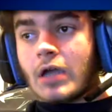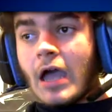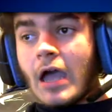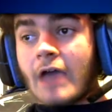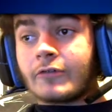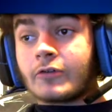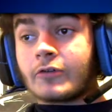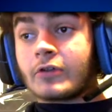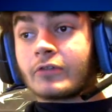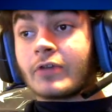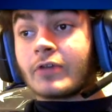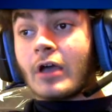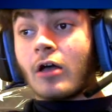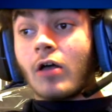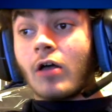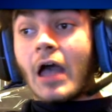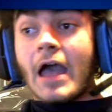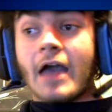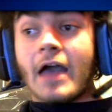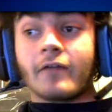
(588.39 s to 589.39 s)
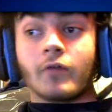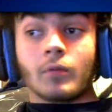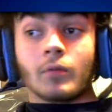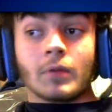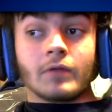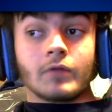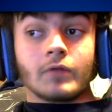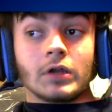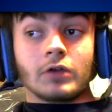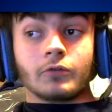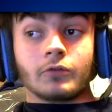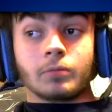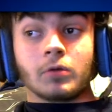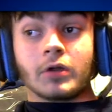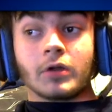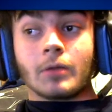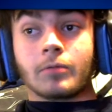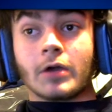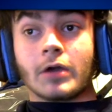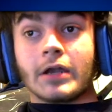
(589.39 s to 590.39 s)
As you can tell, I have all my videos
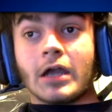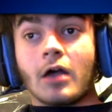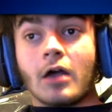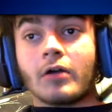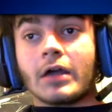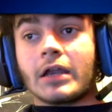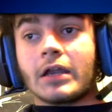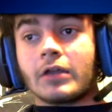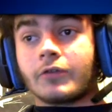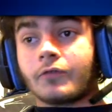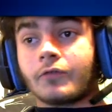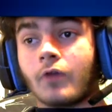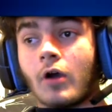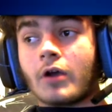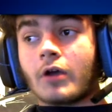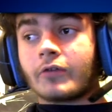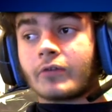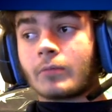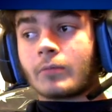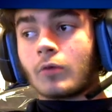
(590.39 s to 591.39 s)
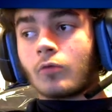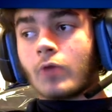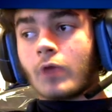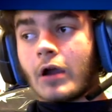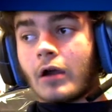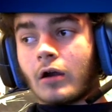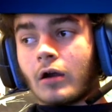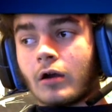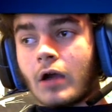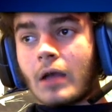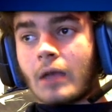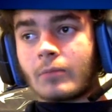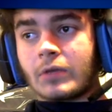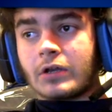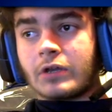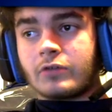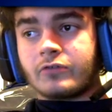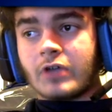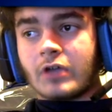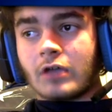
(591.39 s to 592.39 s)
pulled up right now, and as far as I'm aware, I'm
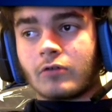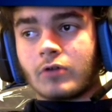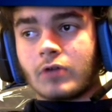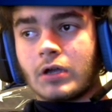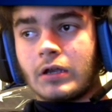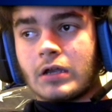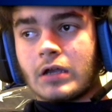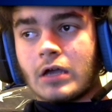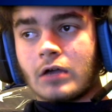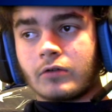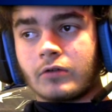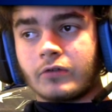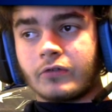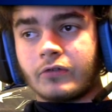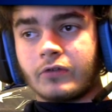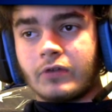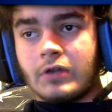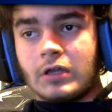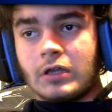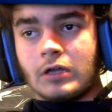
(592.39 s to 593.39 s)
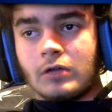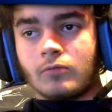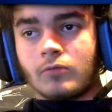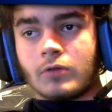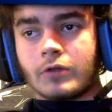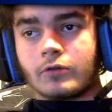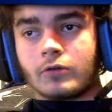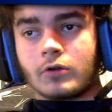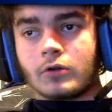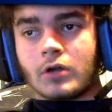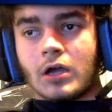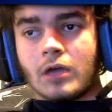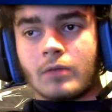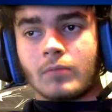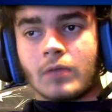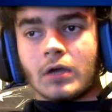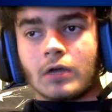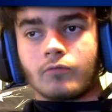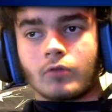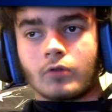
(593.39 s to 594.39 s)
going to check right now to see whether or not
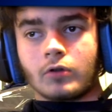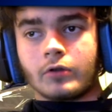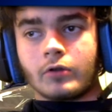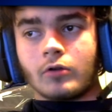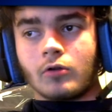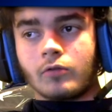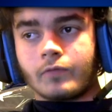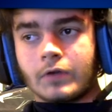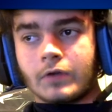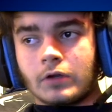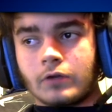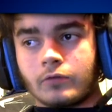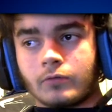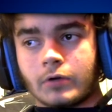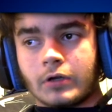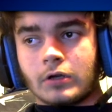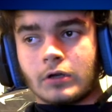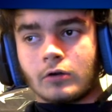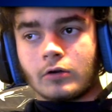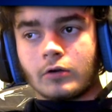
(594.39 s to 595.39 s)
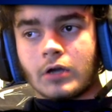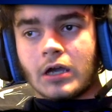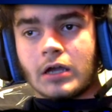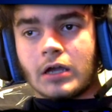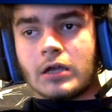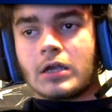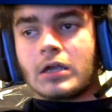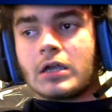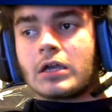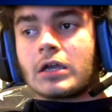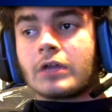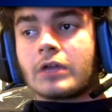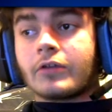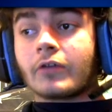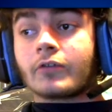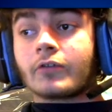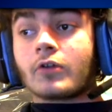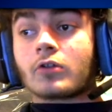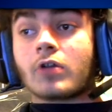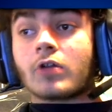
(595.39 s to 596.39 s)
my really old videos were hit or not. It
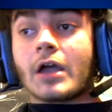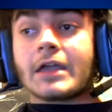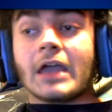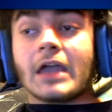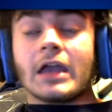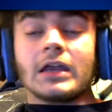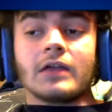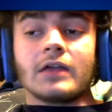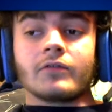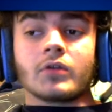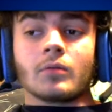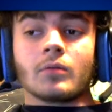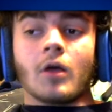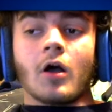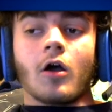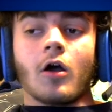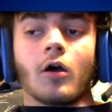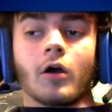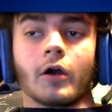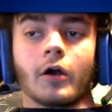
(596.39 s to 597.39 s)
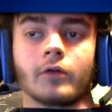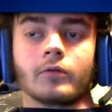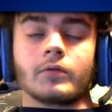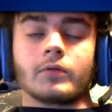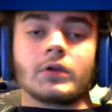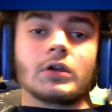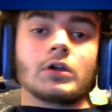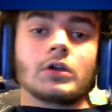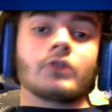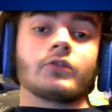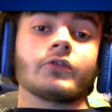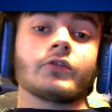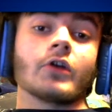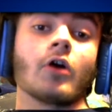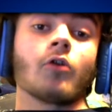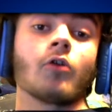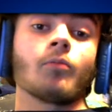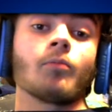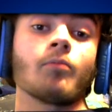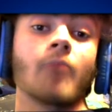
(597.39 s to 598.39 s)
doesn't look like any of them are.
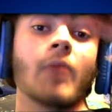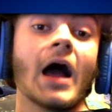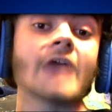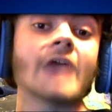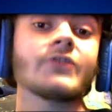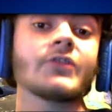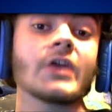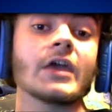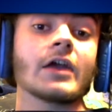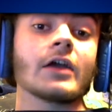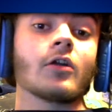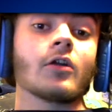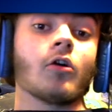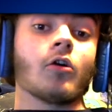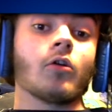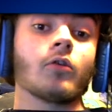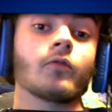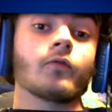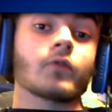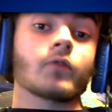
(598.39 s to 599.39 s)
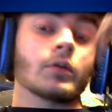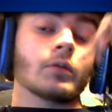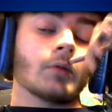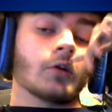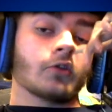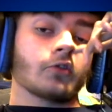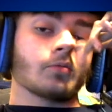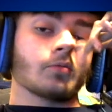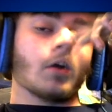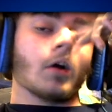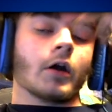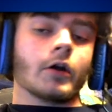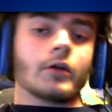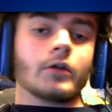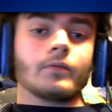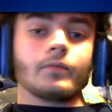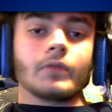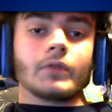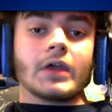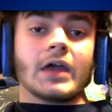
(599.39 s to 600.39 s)
So, my channel, for the most part,
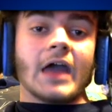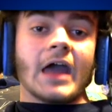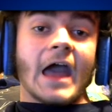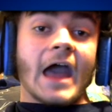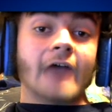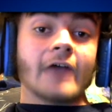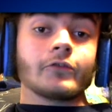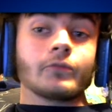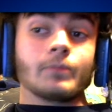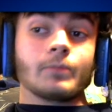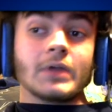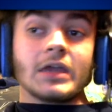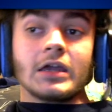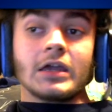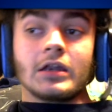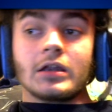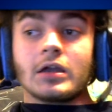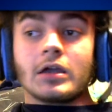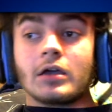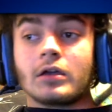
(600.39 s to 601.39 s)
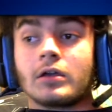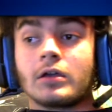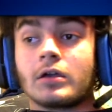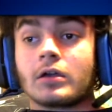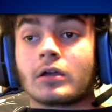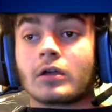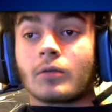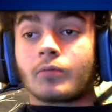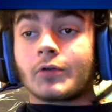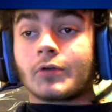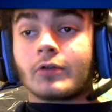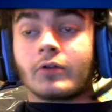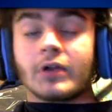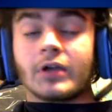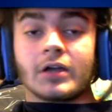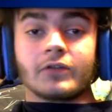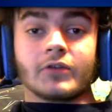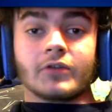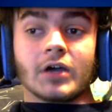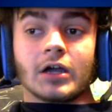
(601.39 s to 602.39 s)
has been completely
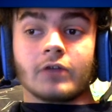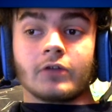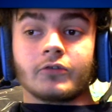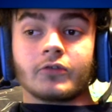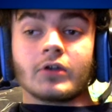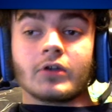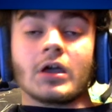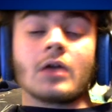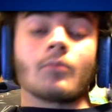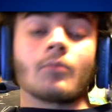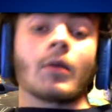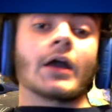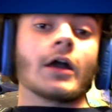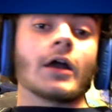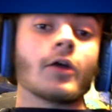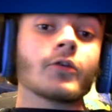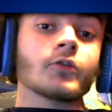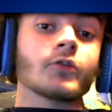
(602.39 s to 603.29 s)
untouched. My other